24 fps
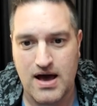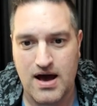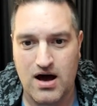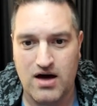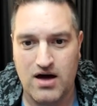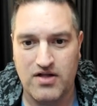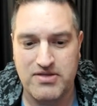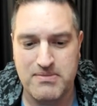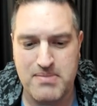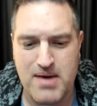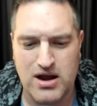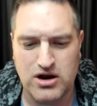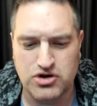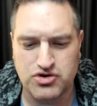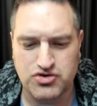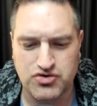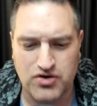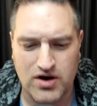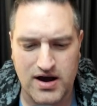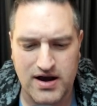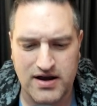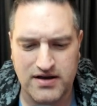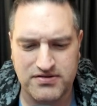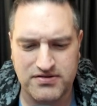the amount of
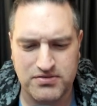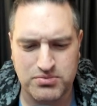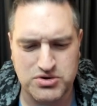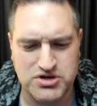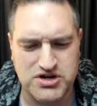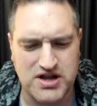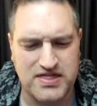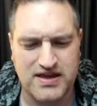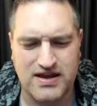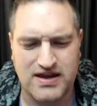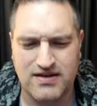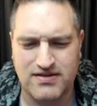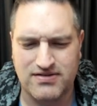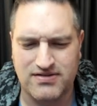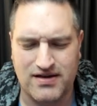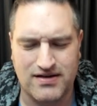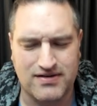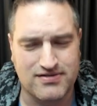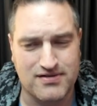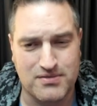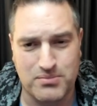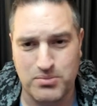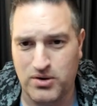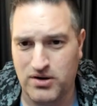tries, which I think is
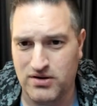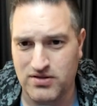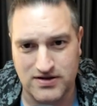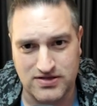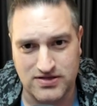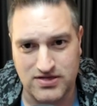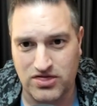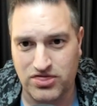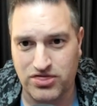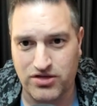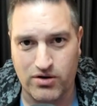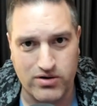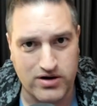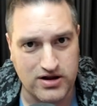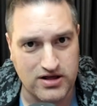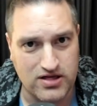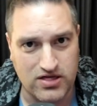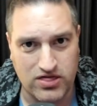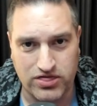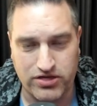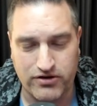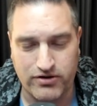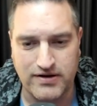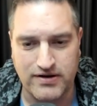like somewhere in like the 30
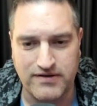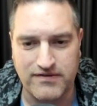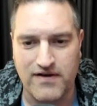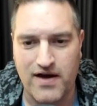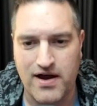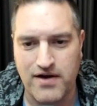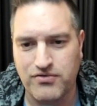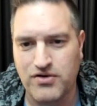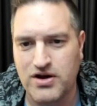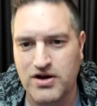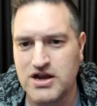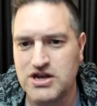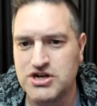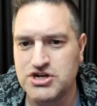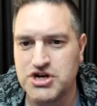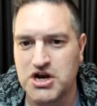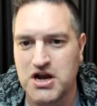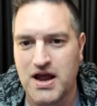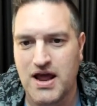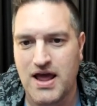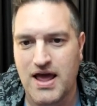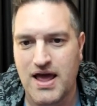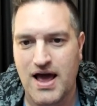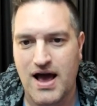to 35 range,
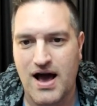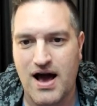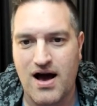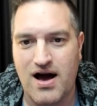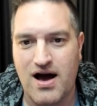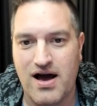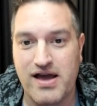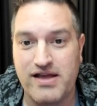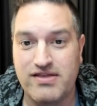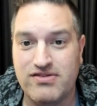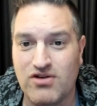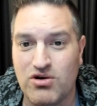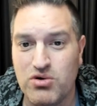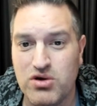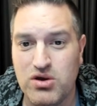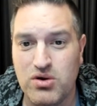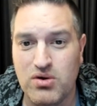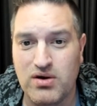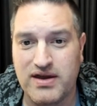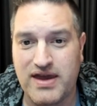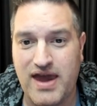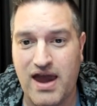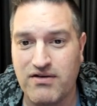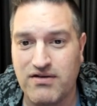it's
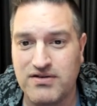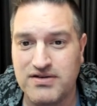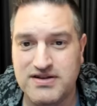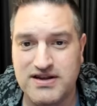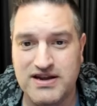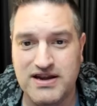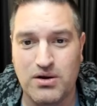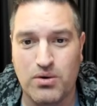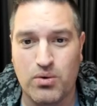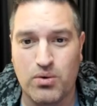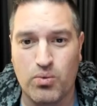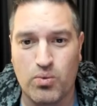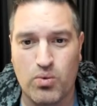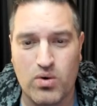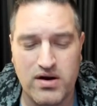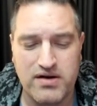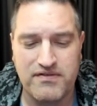only guaranteed 1